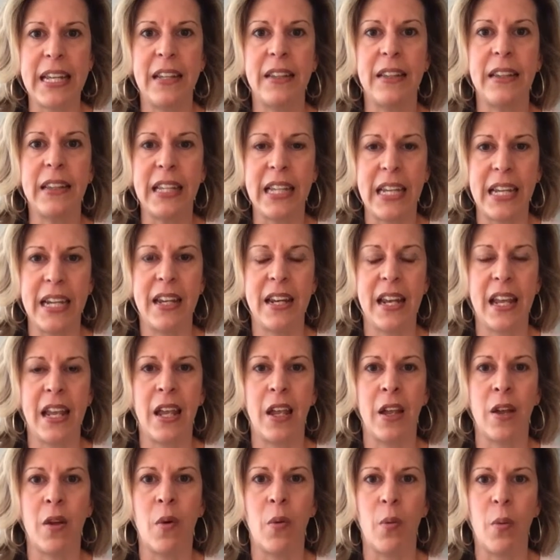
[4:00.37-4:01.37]

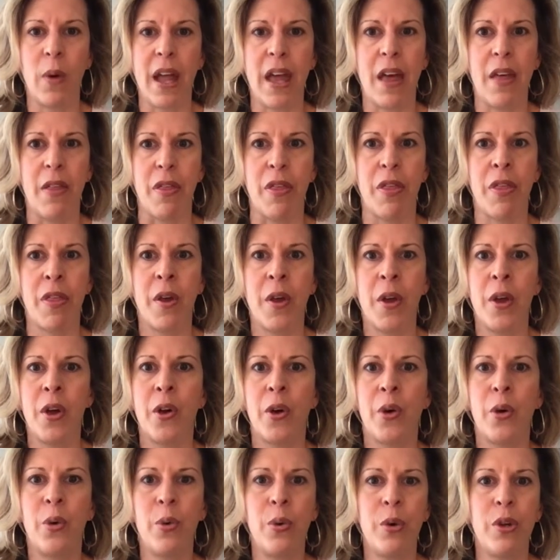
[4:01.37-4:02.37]
leading with
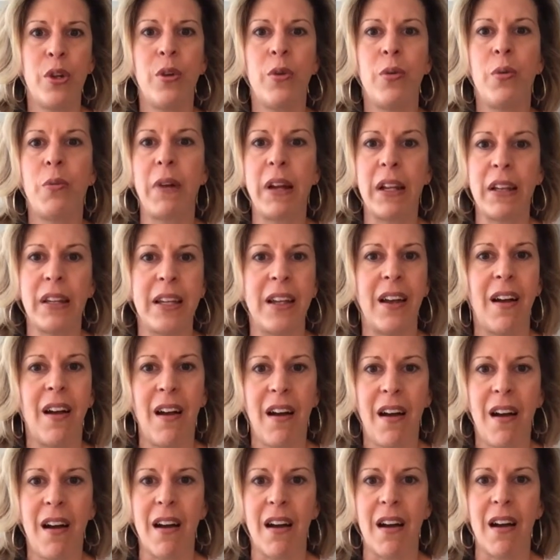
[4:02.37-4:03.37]
who you really
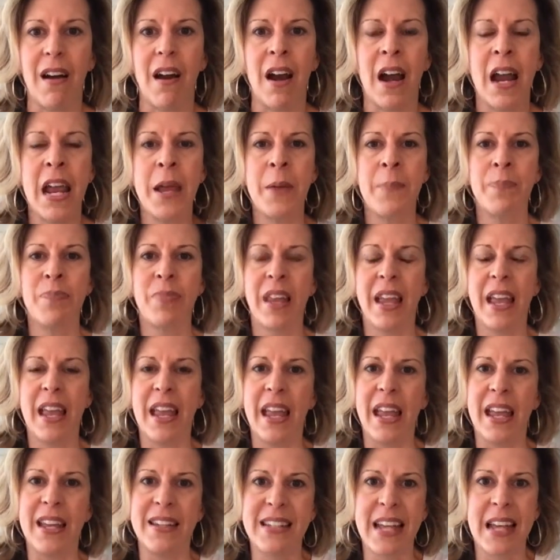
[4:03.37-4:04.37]
are,
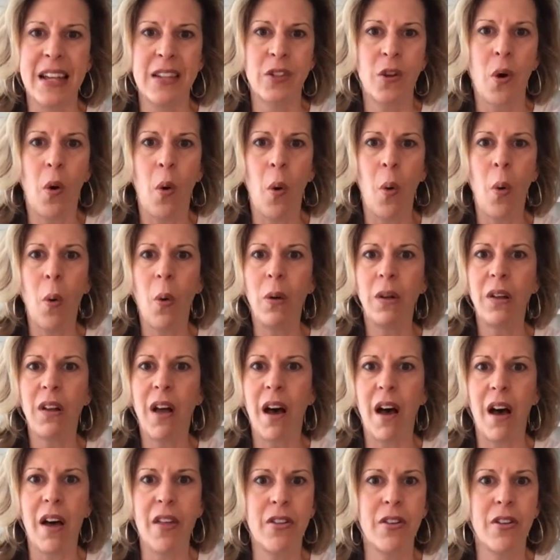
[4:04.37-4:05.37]
it takes a whole
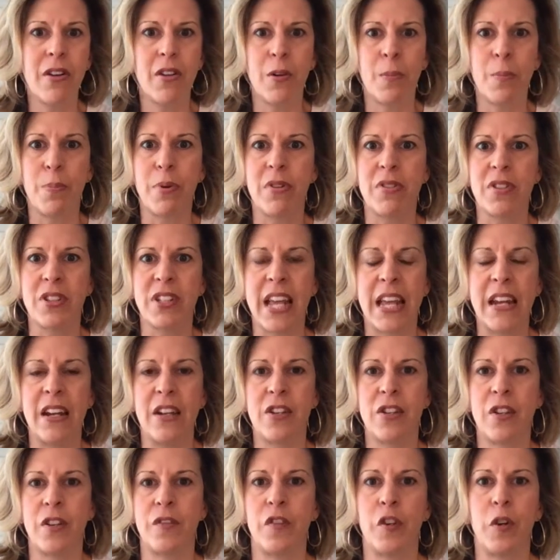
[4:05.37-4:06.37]
other
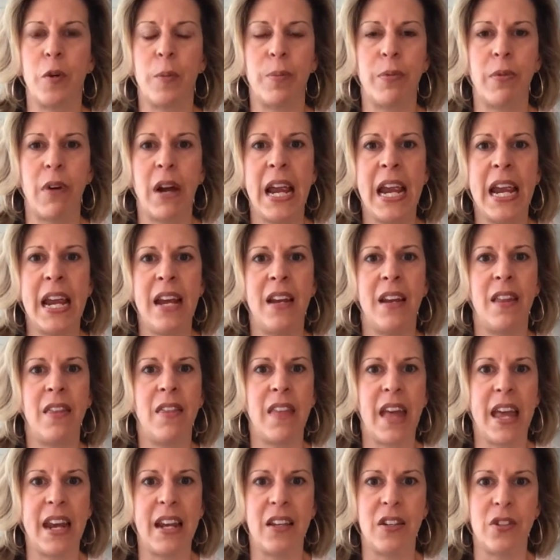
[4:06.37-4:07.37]
percentage of your brain
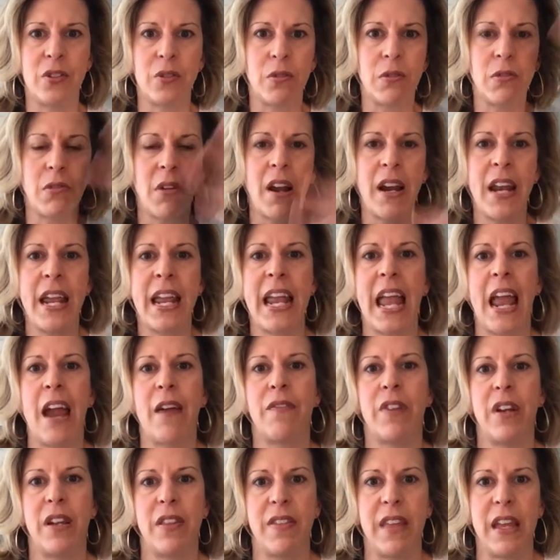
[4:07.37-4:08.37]
that is running
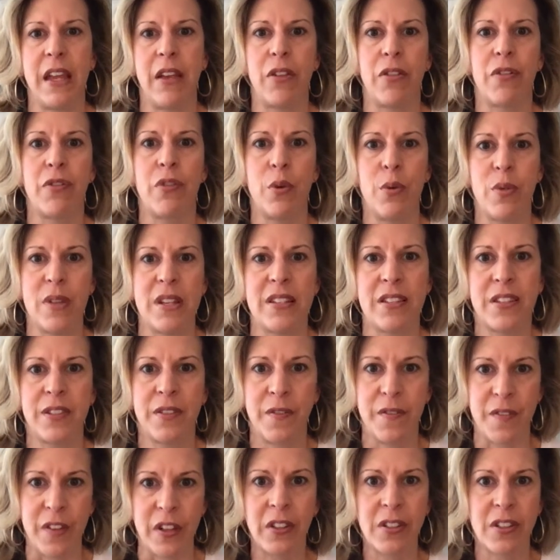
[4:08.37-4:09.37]
everything through this
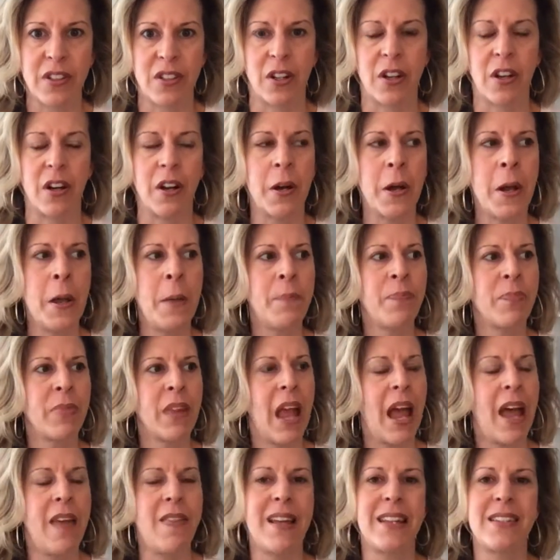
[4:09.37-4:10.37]
filter.
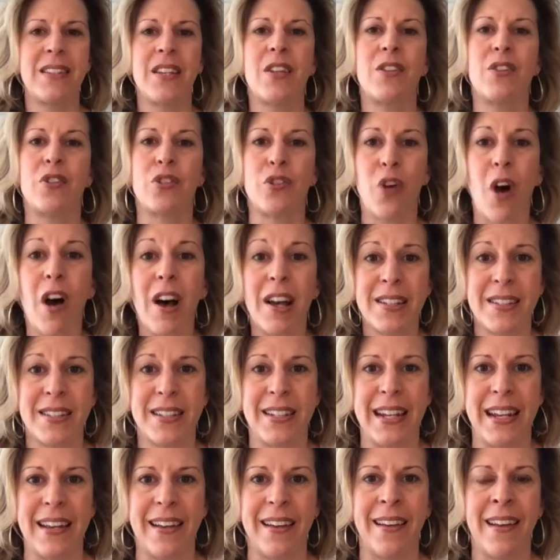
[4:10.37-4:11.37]
And that's
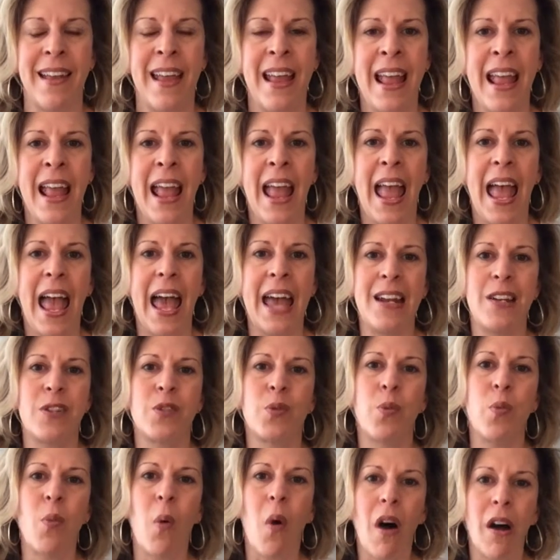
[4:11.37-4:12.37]
exhausting. And it's
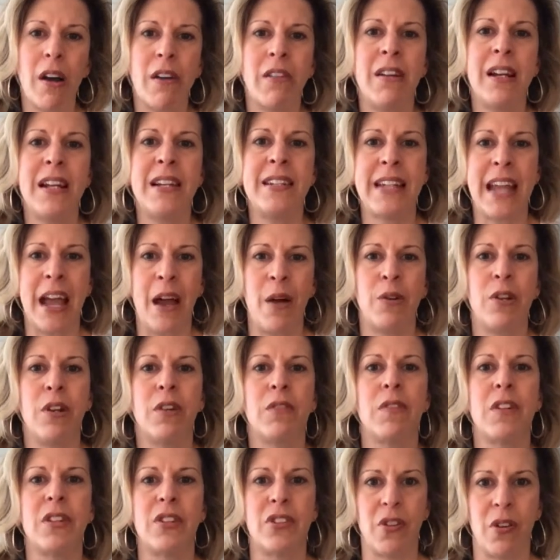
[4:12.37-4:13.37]
watering down your
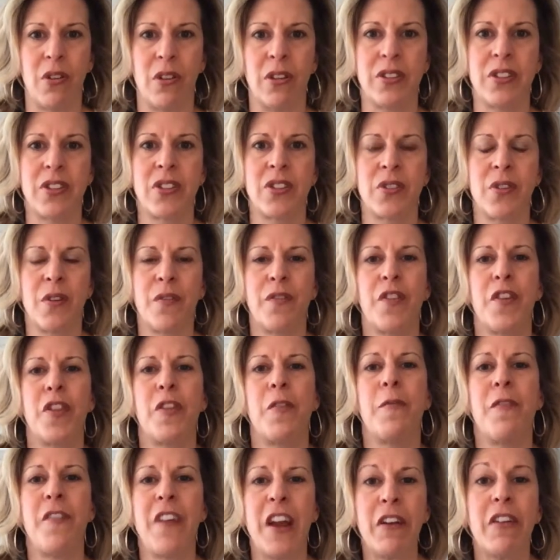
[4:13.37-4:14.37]
results for the
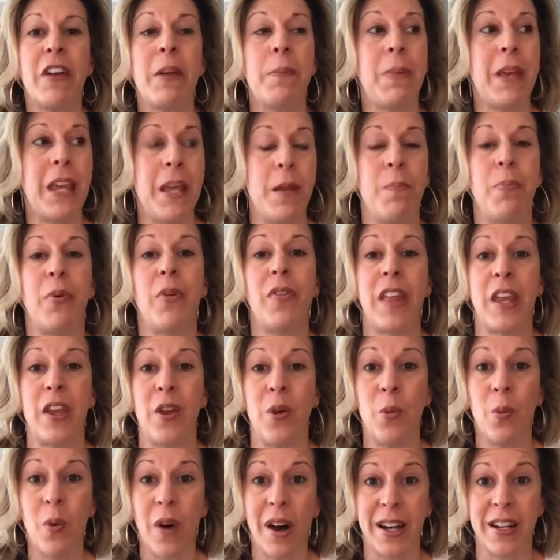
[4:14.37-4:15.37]
very people that you
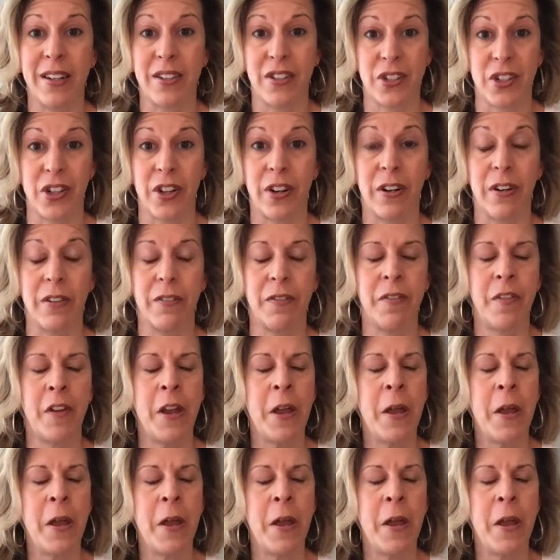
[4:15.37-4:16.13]
want to serve.